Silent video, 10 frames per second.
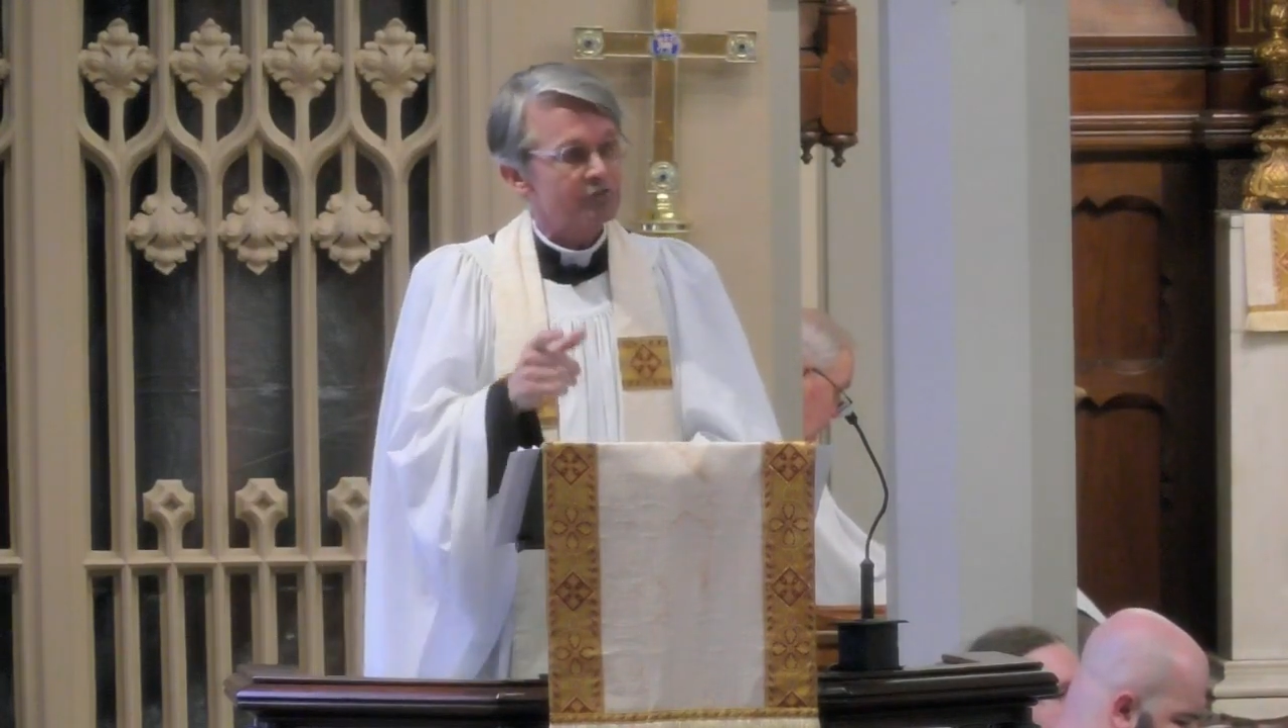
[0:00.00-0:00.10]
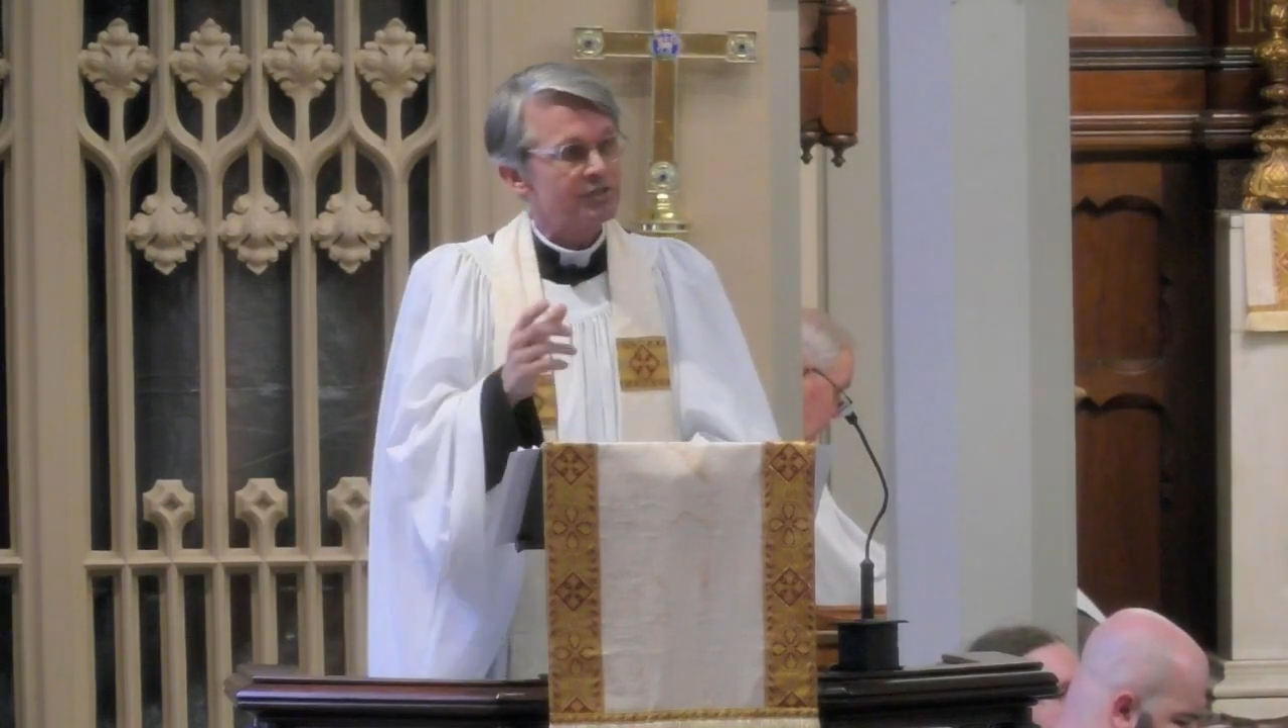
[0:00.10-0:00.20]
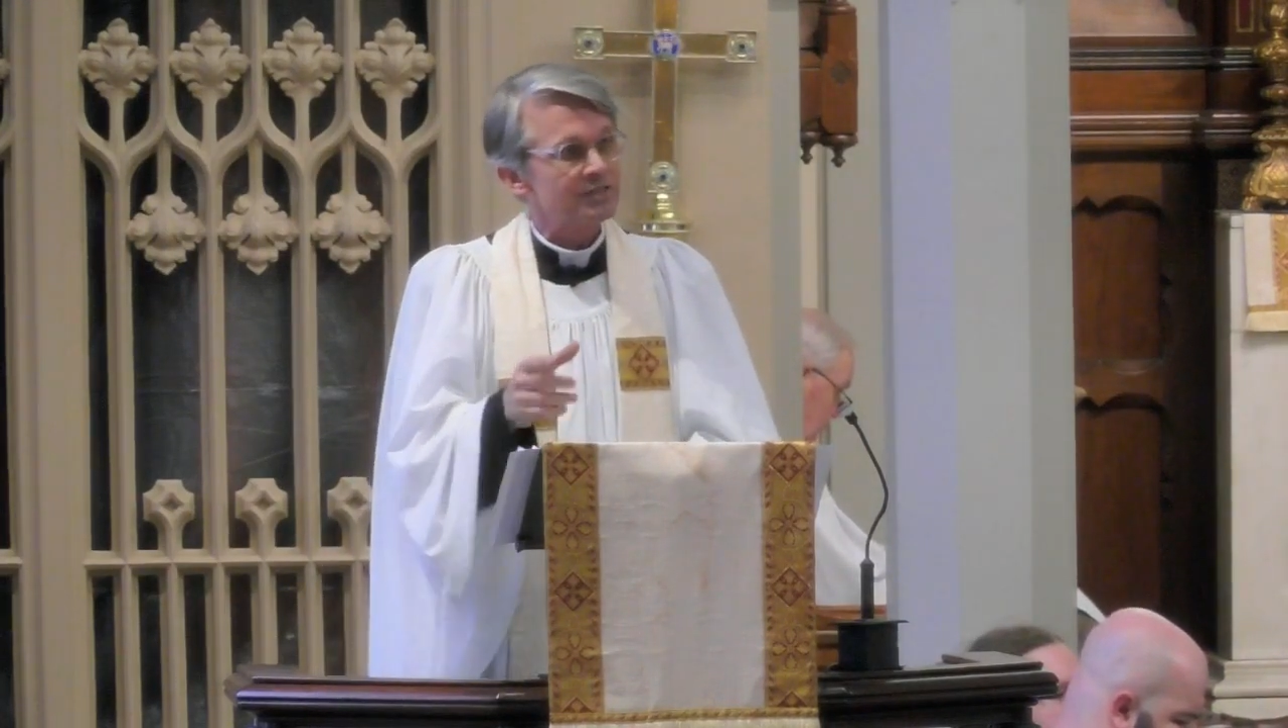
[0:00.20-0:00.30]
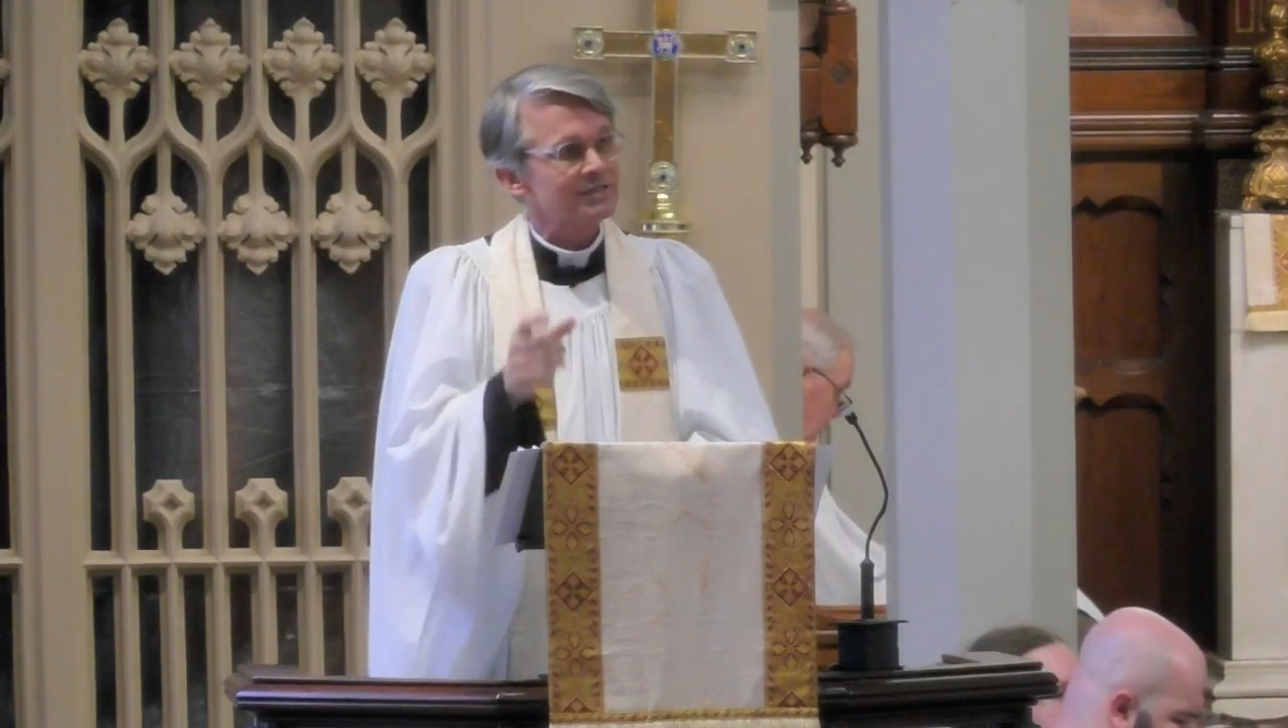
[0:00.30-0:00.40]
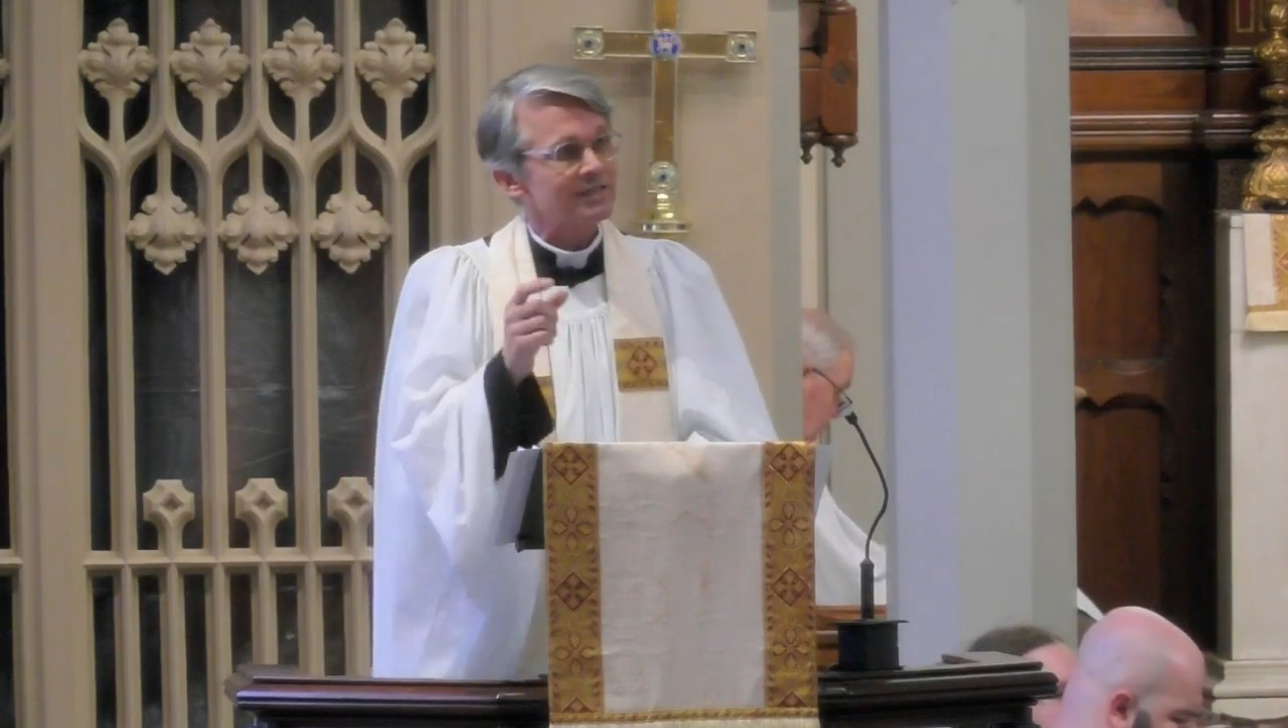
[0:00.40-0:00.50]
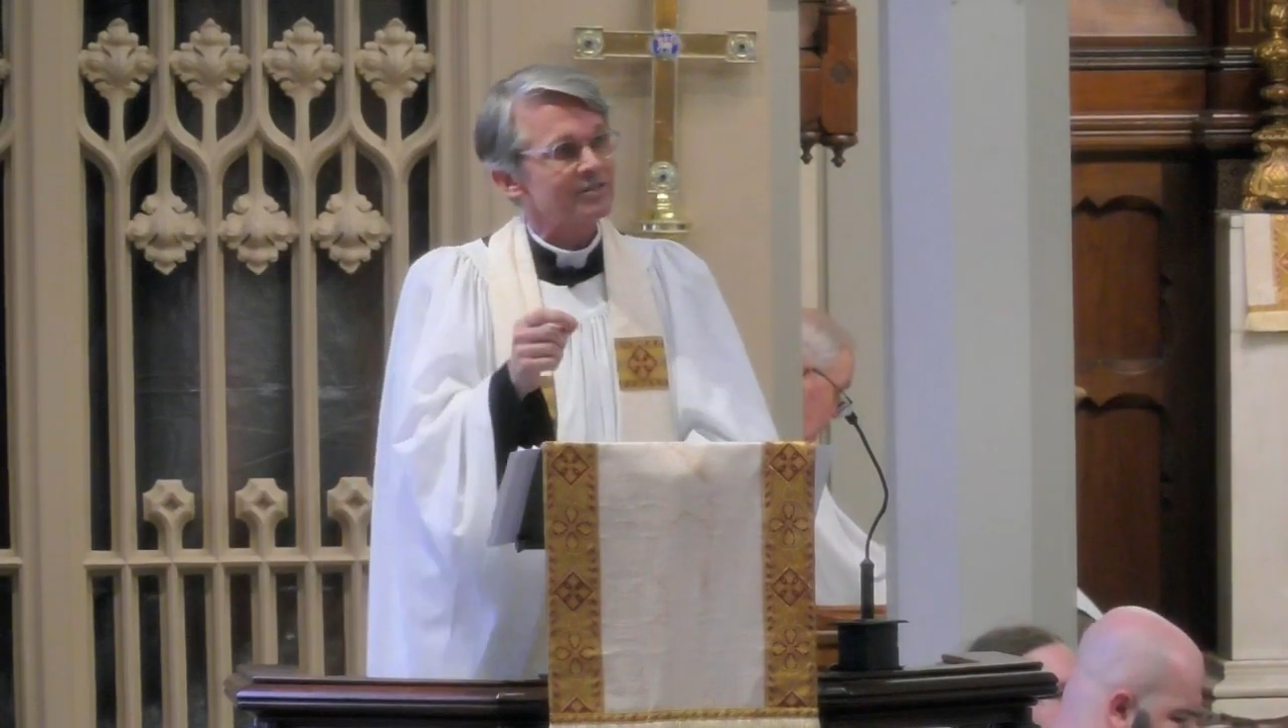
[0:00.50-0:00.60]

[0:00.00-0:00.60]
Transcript: who didn't